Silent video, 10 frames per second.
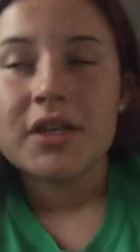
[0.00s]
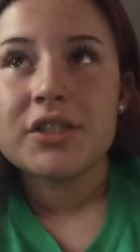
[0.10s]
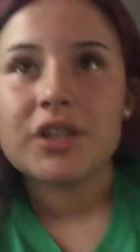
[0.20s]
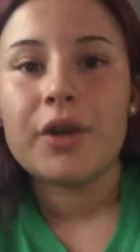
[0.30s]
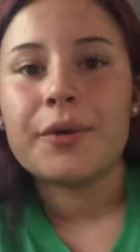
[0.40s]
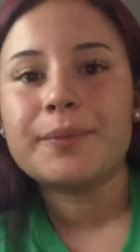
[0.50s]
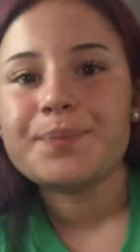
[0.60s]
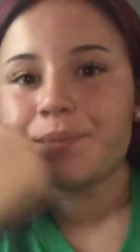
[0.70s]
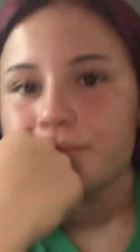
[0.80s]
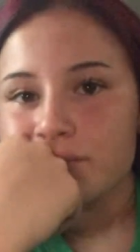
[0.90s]
So,
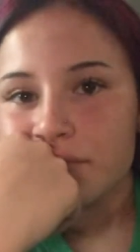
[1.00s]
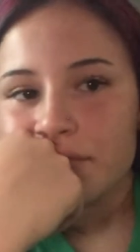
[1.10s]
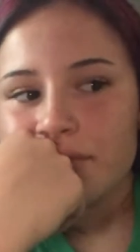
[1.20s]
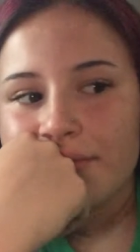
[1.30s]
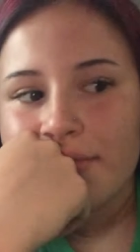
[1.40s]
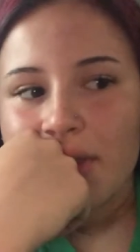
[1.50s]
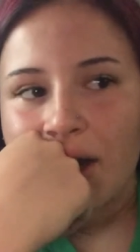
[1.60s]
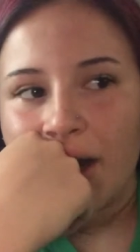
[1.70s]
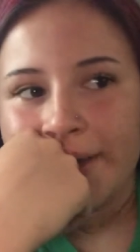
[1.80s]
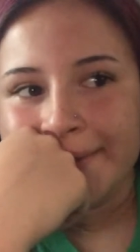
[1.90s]

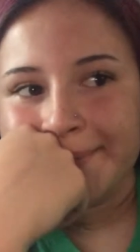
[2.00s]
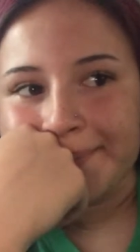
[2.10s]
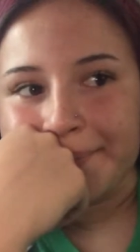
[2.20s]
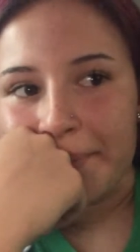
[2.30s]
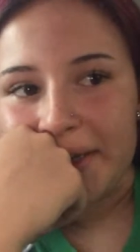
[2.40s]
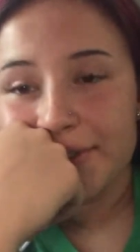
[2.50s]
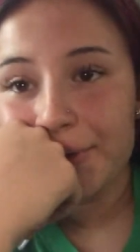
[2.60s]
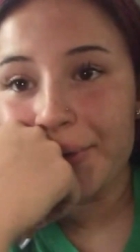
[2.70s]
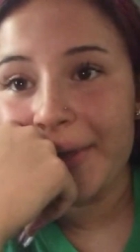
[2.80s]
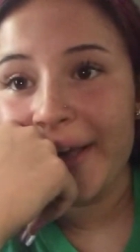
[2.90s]
um, my
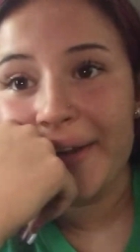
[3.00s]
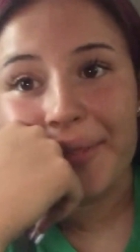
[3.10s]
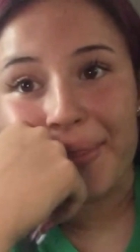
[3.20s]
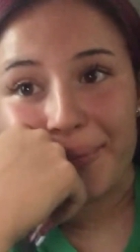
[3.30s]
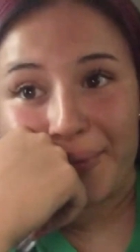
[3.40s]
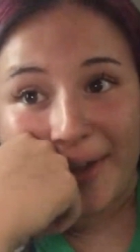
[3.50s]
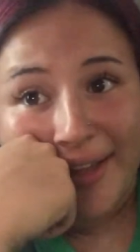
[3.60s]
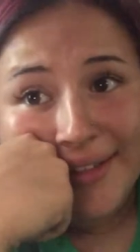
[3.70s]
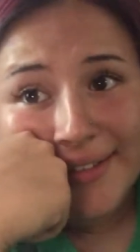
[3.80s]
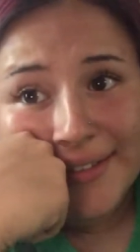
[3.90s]
school had a
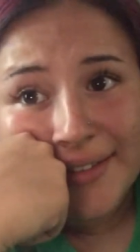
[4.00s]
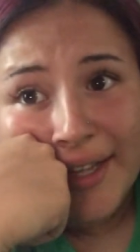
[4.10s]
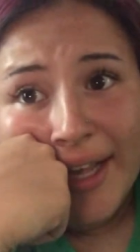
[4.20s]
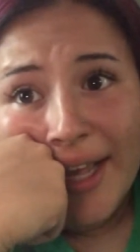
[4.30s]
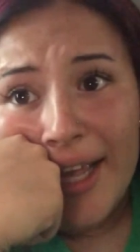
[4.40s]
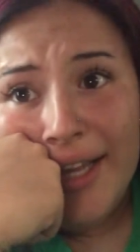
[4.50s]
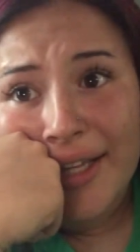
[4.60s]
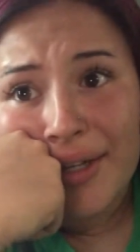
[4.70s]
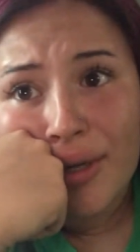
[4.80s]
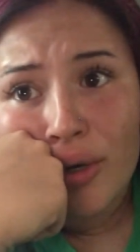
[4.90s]
threat and
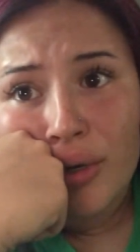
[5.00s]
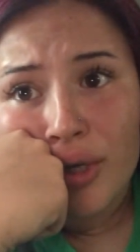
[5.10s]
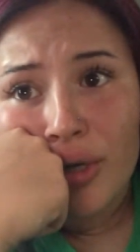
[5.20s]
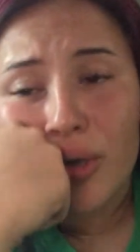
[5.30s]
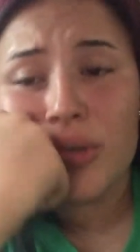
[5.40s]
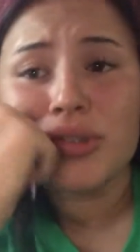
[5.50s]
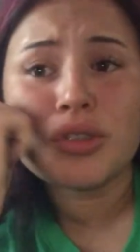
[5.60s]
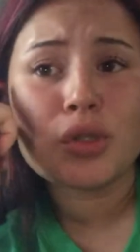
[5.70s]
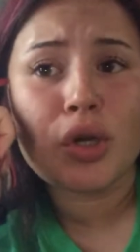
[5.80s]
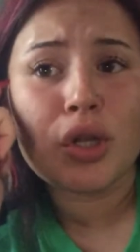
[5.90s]
you know, your girl's
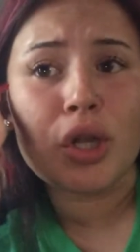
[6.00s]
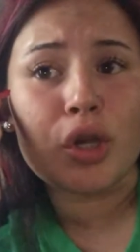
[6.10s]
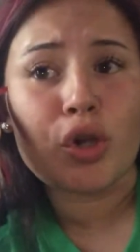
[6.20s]
not like,